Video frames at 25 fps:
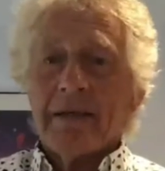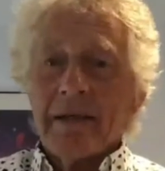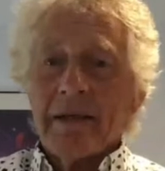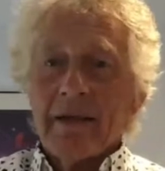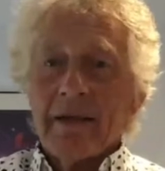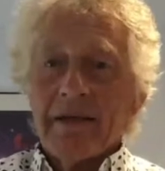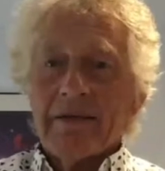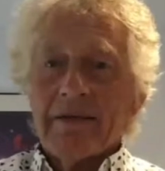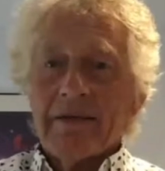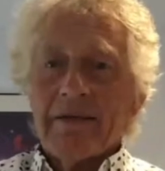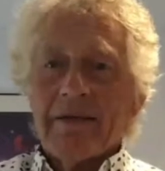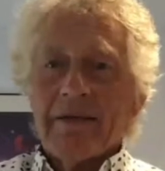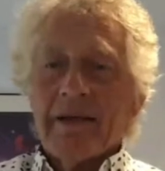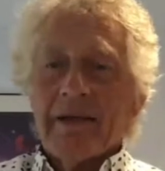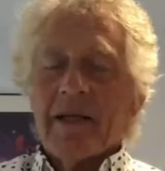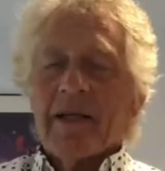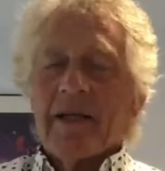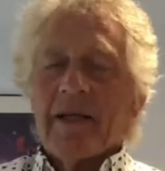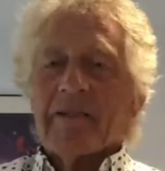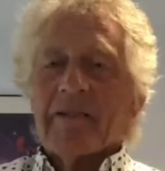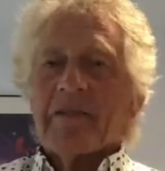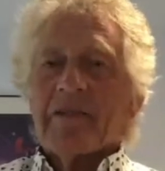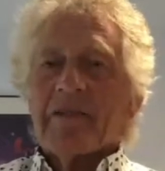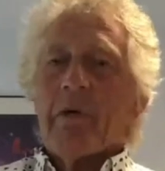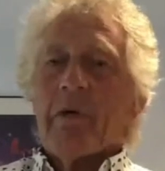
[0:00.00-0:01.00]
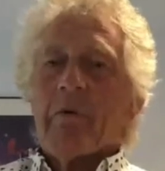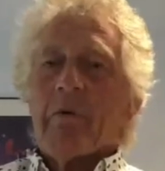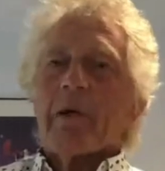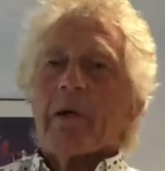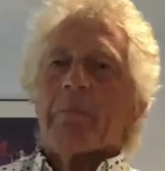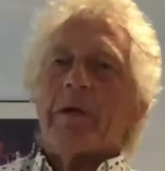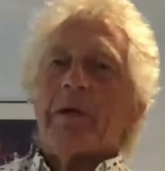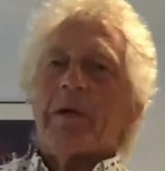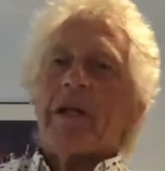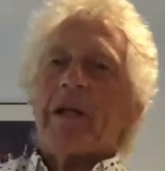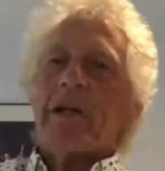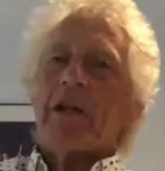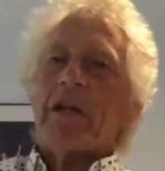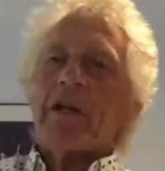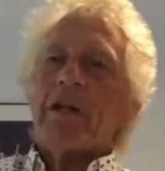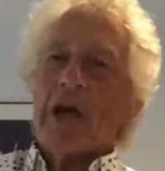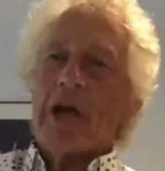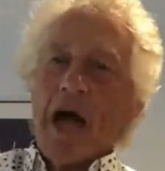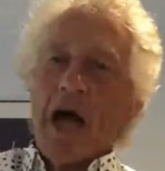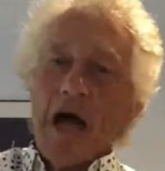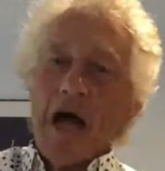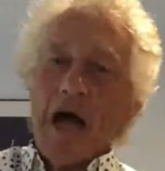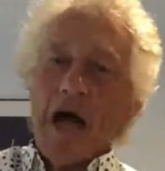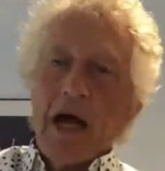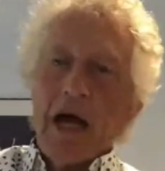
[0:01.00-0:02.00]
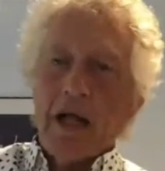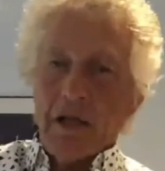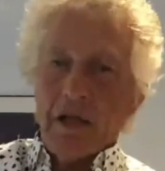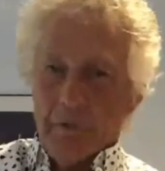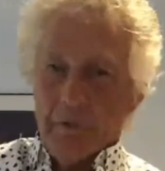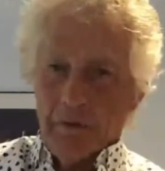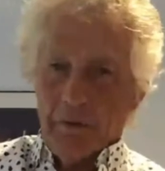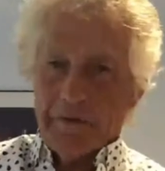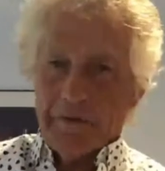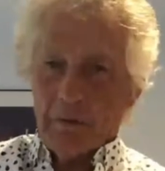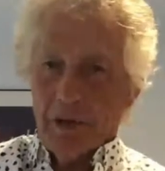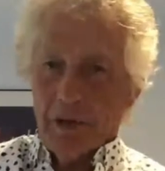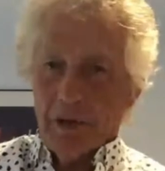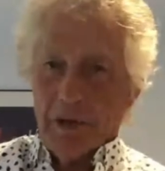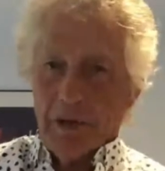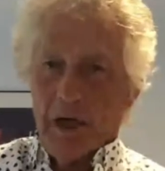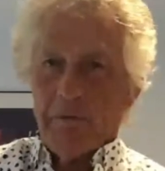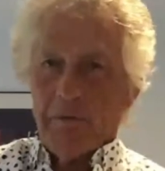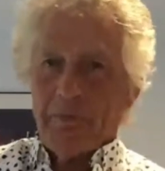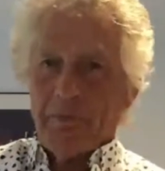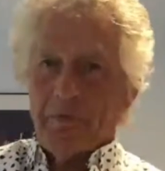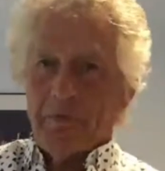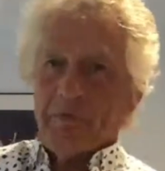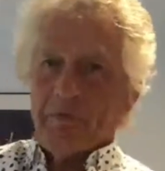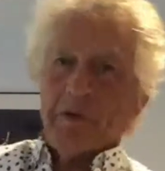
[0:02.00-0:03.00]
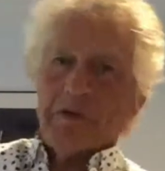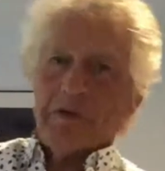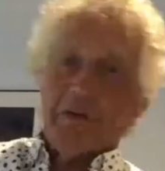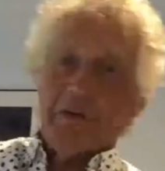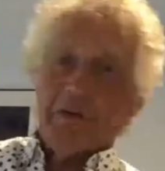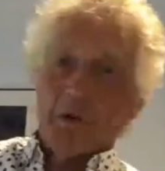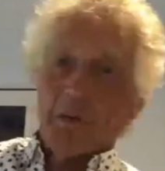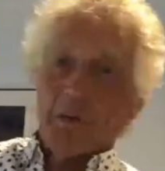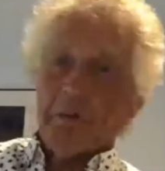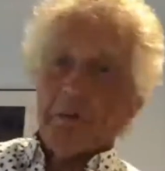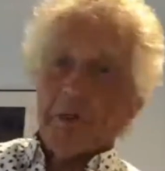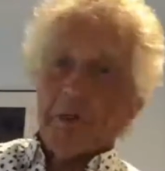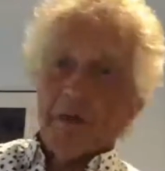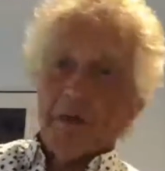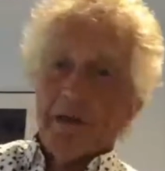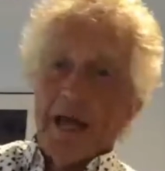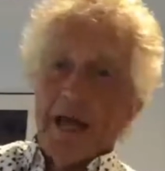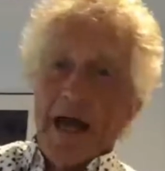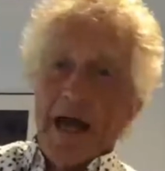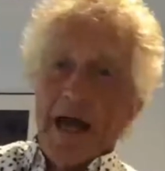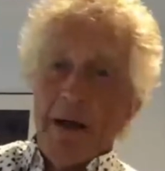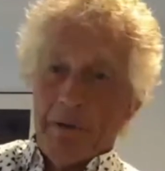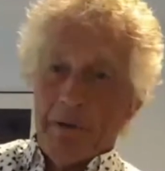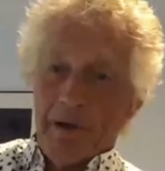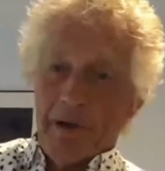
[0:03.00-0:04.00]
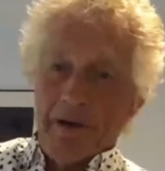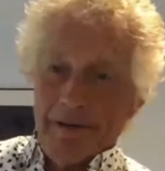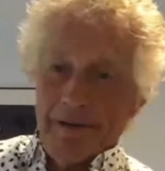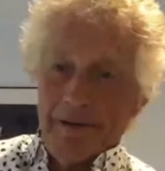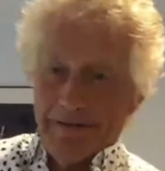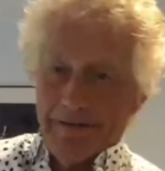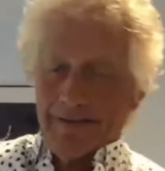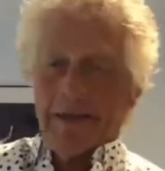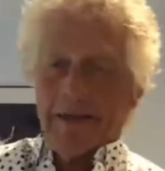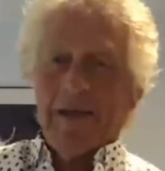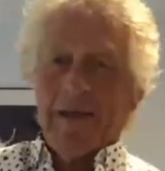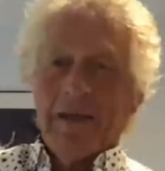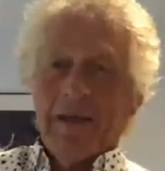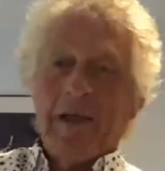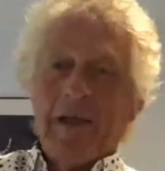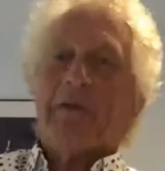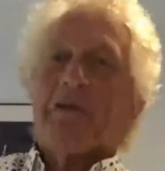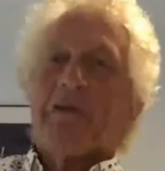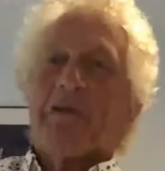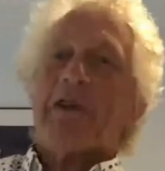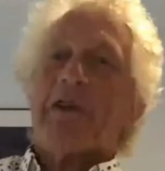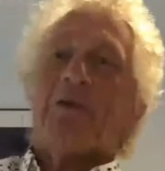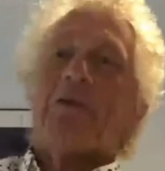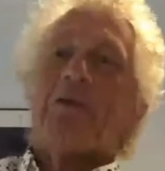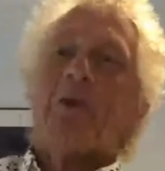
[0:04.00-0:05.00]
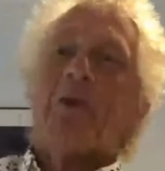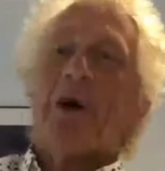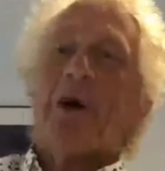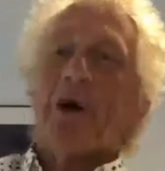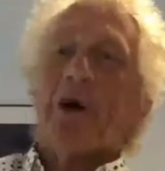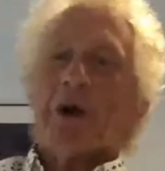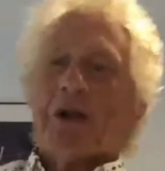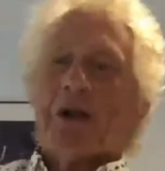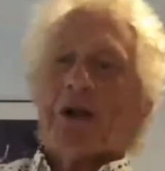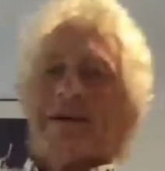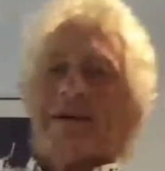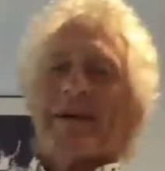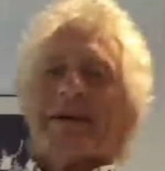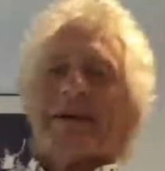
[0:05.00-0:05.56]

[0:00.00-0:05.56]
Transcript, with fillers: Yep. So I would have been in jail the rest of my life if the film didn't happen. It didn't work,